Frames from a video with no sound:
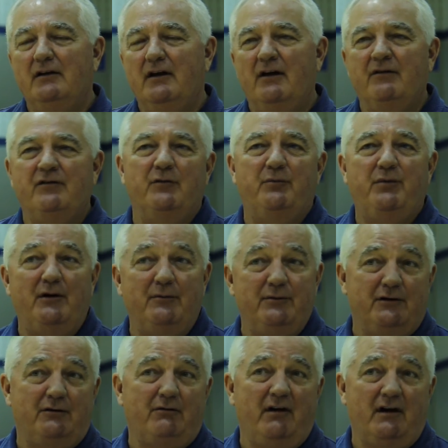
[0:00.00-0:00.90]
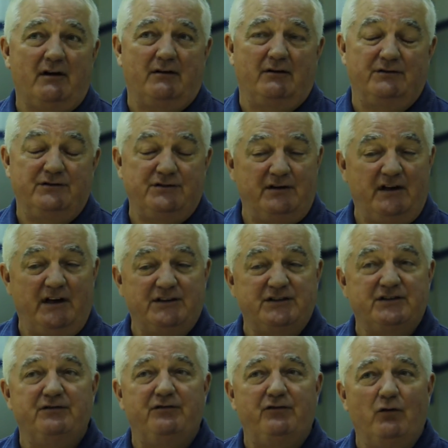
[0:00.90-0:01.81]
of the public record, so
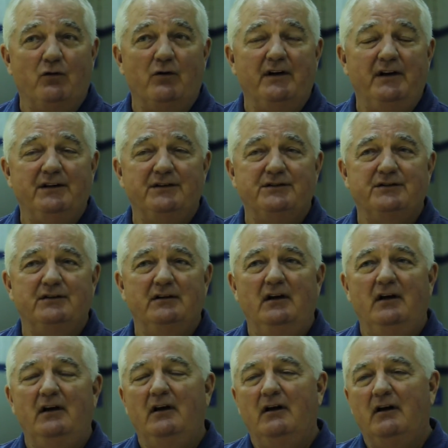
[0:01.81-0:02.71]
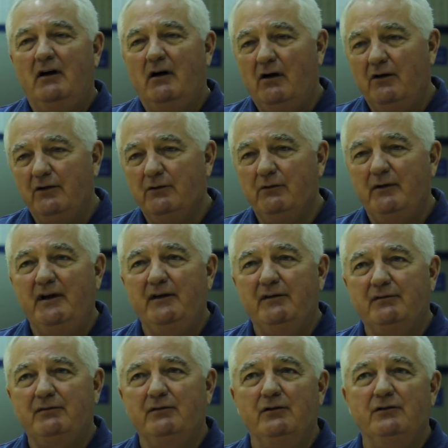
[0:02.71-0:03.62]
that's the 40s all the way
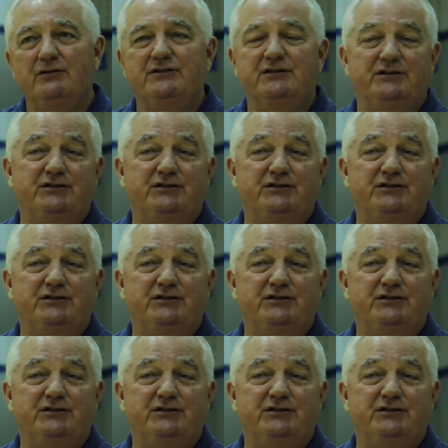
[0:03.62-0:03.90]
through to